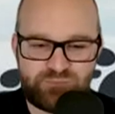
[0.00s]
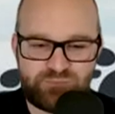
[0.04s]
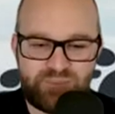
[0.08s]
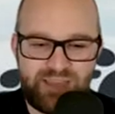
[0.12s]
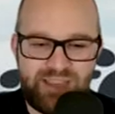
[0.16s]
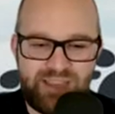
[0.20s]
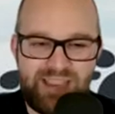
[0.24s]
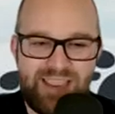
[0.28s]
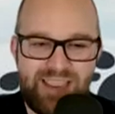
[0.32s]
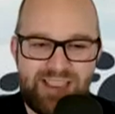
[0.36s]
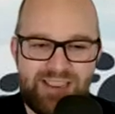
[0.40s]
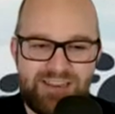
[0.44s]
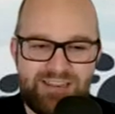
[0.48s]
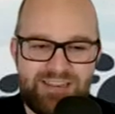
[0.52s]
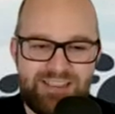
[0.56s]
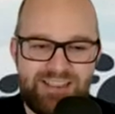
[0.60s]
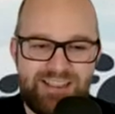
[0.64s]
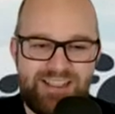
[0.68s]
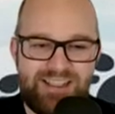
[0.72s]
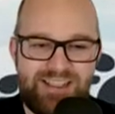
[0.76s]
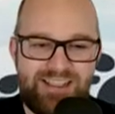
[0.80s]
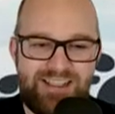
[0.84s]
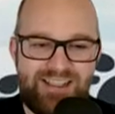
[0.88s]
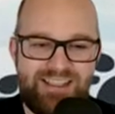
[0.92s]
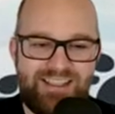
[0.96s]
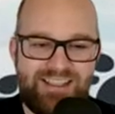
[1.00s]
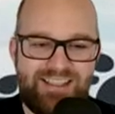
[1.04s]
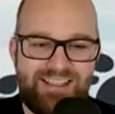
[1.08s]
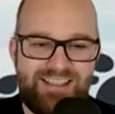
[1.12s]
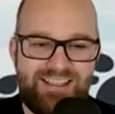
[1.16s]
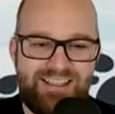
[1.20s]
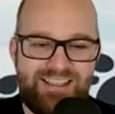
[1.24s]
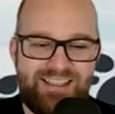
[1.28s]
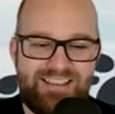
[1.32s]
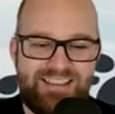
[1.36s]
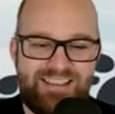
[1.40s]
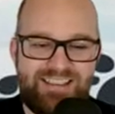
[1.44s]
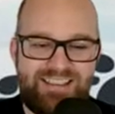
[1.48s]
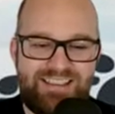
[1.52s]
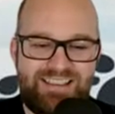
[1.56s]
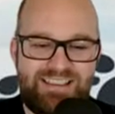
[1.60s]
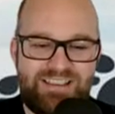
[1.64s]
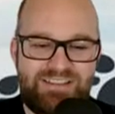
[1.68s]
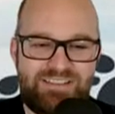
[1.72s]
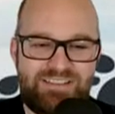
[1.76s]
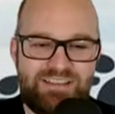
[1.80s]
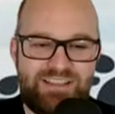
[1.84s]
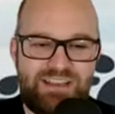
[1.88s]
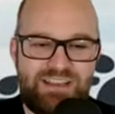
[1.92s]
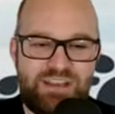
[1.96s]
and
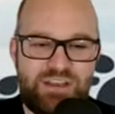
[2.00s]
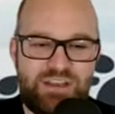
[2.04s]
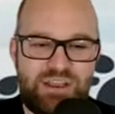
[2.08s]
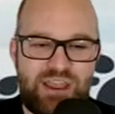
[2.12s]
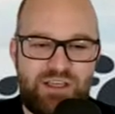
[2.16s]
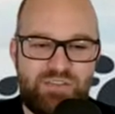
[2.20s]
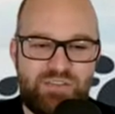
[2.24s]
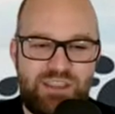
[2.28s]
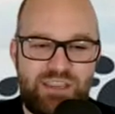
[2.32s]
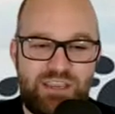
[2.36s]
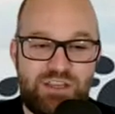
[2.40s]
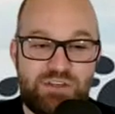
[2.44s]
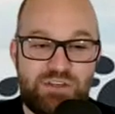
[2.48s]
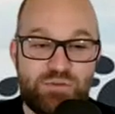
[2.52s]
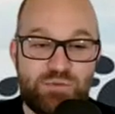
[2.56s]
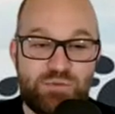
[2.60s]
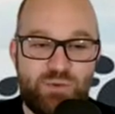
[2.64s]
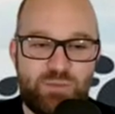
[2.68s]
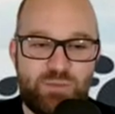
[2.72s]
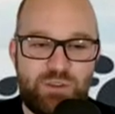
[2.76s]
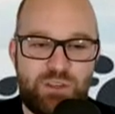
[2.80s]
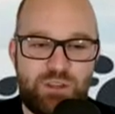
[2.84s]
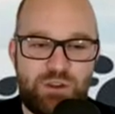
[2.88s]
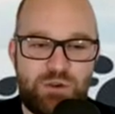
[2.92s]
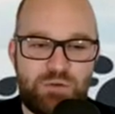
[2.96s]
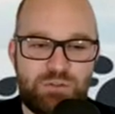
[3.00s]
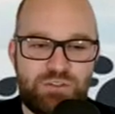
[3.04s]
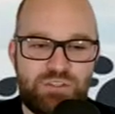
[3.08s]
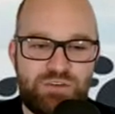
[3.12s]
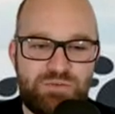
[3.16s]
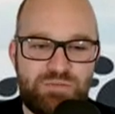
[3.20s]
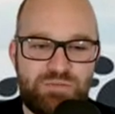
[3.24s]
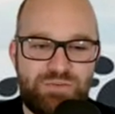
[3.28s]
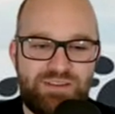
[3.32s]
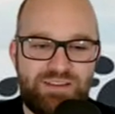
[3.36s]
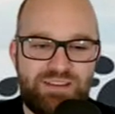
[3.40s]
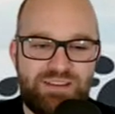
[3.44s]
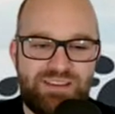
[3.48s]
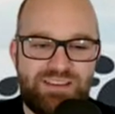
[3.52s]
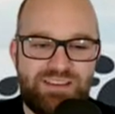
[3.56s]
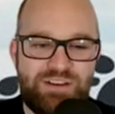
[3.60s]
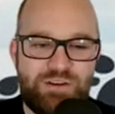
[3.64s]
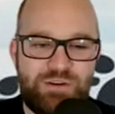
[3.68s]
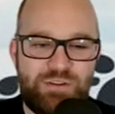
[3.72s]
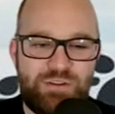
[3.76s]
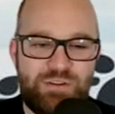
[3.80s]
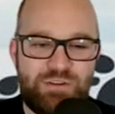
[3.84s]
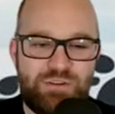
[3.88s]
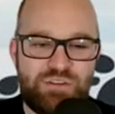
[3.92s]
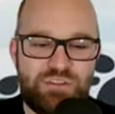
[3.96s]
he's now the interim coach. And
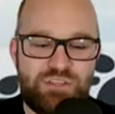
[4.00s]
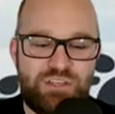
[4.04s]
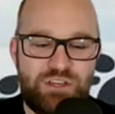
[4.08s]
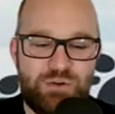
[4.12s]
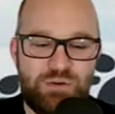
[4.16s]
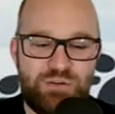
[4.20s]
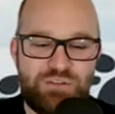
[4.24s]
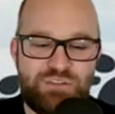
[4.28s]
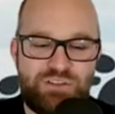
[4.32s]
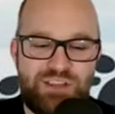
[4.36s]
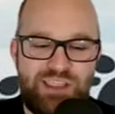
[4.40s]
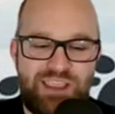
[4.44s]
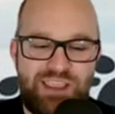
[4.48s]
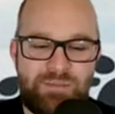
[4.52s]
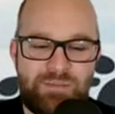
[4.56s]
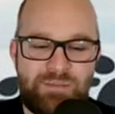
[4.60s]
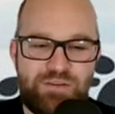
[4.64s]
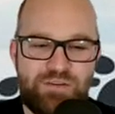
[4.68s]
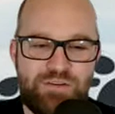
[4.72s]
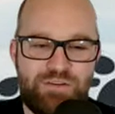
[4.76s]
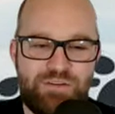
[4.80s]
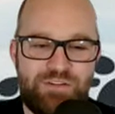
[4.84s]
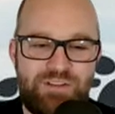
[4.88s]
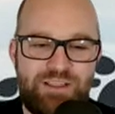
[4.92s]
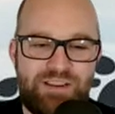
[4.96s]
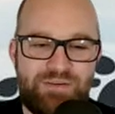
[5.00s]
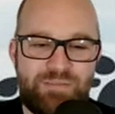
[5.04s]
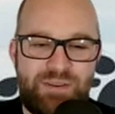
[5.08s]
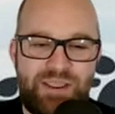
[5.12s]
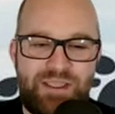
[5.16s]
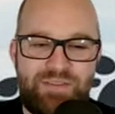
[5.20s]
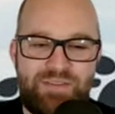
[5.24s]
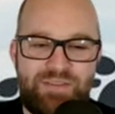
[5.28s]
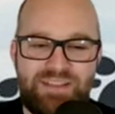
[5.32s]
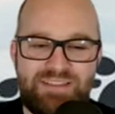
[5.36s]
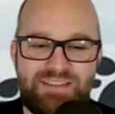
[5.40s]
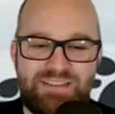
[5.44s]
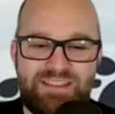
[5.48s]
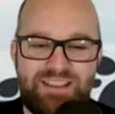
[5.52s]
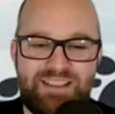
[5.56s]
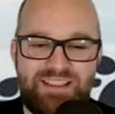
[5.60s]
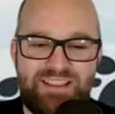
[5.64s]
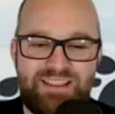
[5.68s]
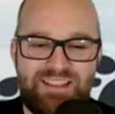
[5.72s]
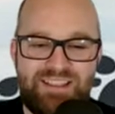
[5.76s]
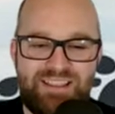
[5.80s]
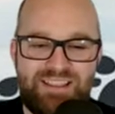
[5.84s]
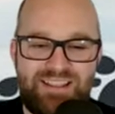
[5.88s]
you just hear his name and you're like, man, that's a